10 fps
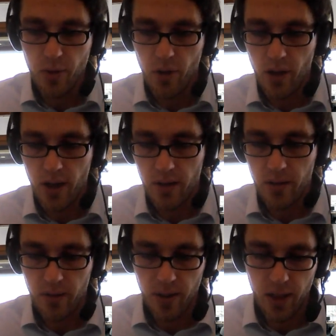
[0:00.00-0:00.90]

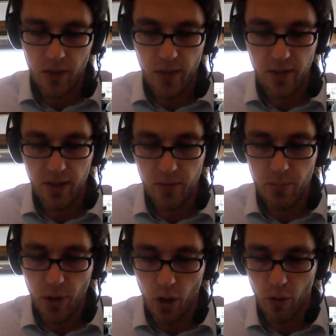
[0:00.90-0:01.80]
point that addresses
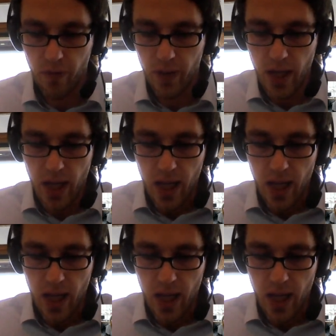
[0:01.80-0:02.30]
both.